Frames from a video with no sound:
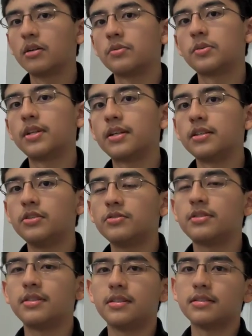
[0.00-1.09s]
where they can use
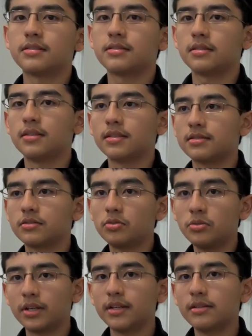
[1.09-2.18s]
this
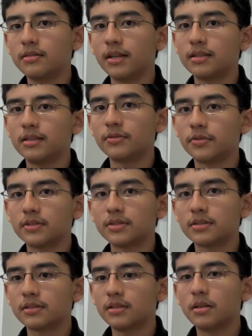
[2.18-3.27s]
toolkit and the
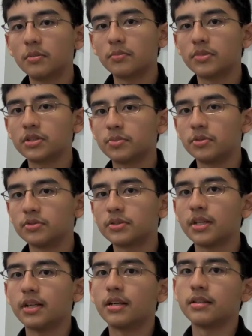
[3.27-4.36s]
different principles
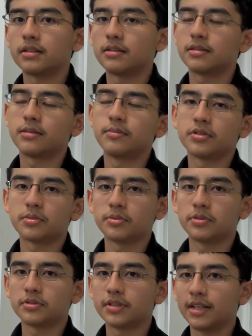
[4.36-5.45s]
and like design
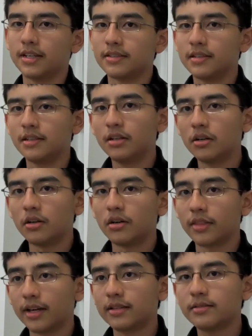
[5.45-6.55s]
principles and all
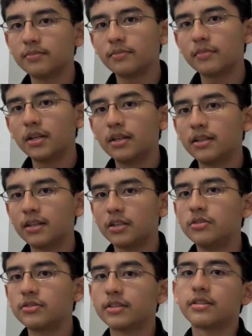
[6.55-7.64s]
that. They can
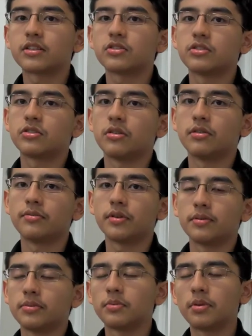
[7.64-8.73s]
use that to actually solve a
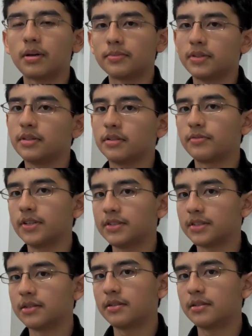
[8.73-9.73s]
real problem that they're facing.